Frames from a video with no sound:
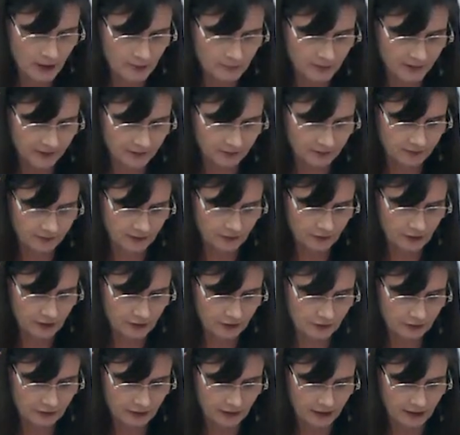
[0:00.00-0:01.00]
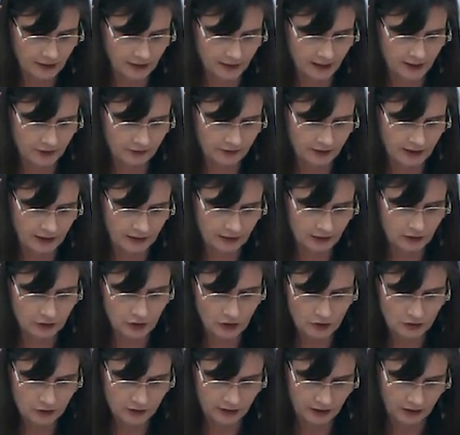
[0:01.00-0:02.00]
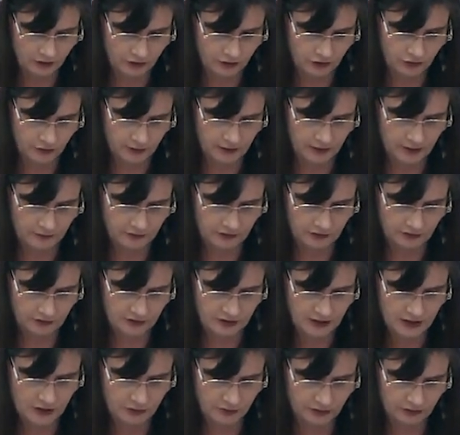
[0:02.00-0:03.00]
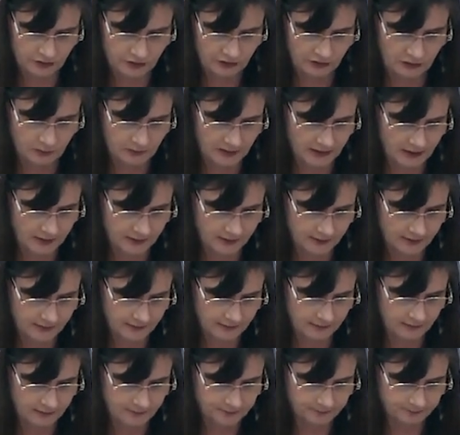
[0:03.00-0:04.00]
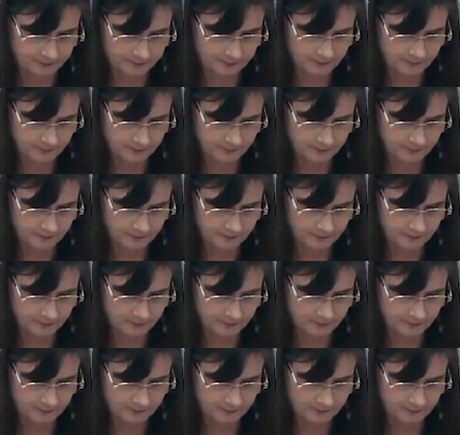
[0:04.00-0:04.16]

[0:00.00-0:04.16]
But the series has had a long history of distinguished speakers.